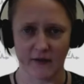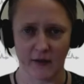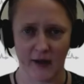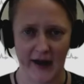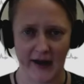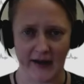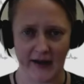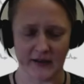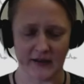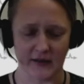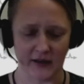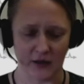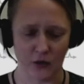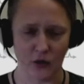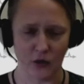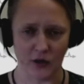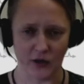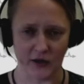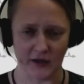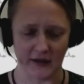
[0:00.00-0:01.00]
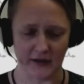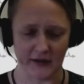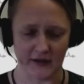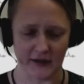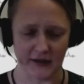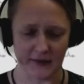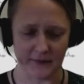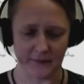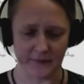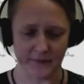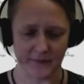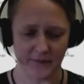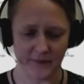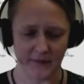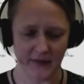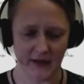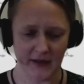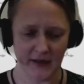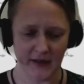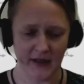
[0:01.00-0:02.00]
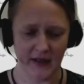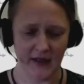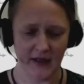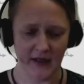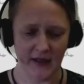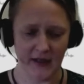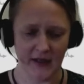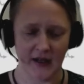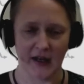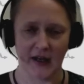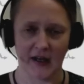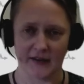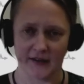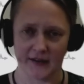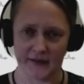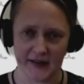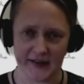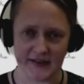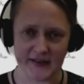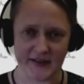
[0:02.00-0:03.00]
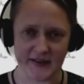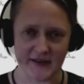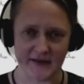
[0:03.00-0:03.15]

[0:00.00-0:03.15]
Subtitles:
act accordingly. Next